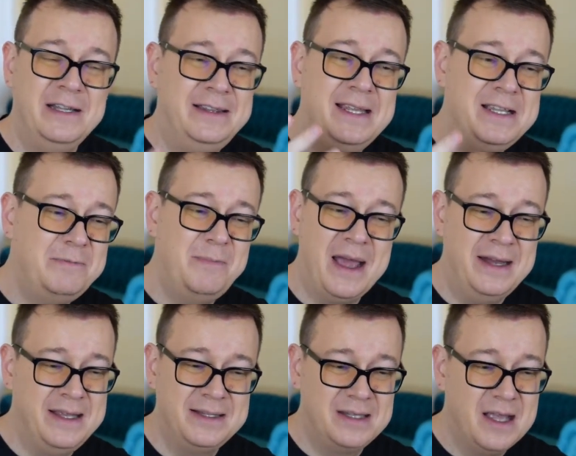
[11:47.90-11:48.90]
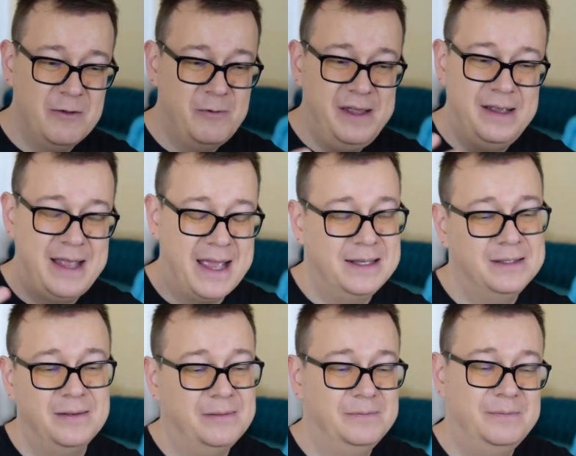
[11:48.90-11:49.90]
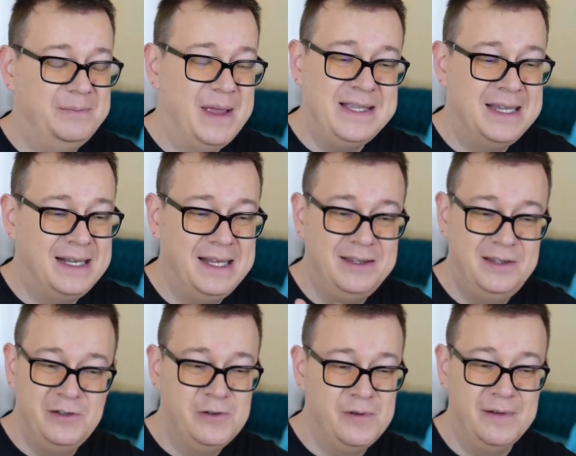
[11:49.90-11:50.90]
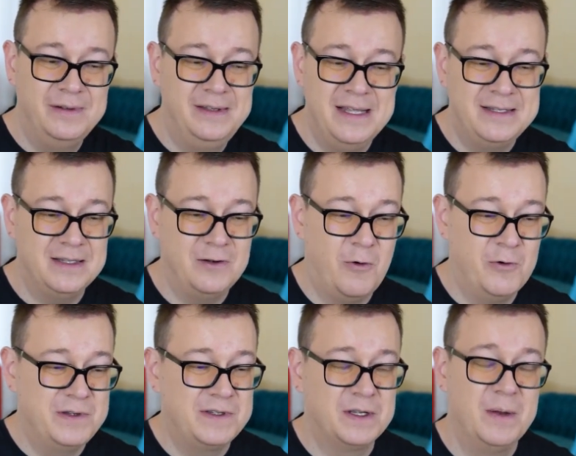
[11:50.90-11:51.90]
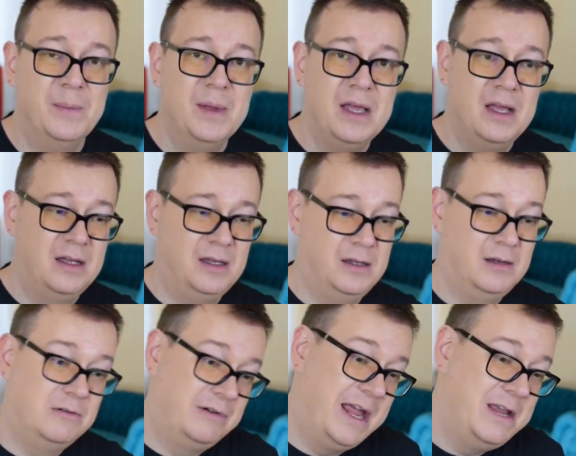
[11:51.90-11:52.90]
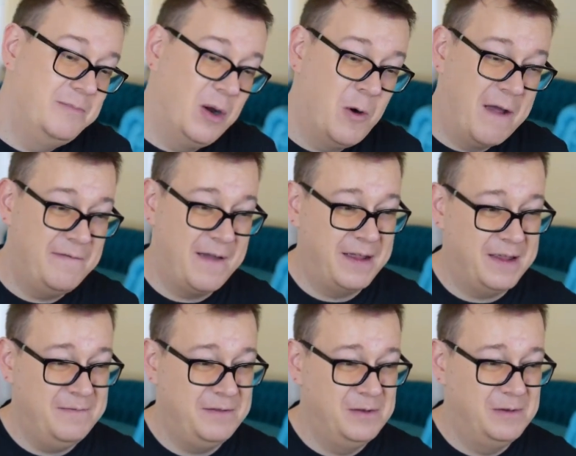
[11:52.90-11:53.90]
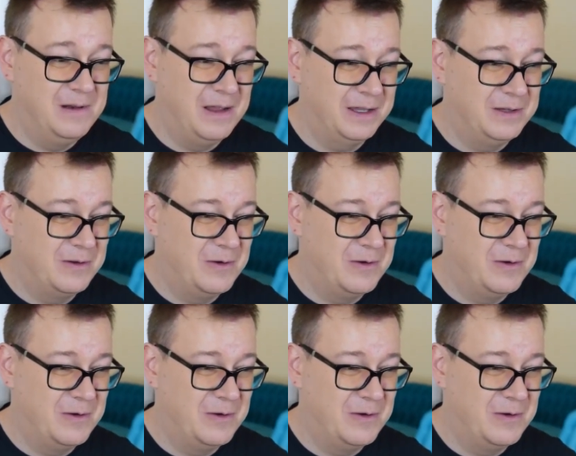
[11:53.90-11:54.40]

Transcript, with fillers: with these paddings we can uh, basically do this awesome uh, rainbow effect if you'd like to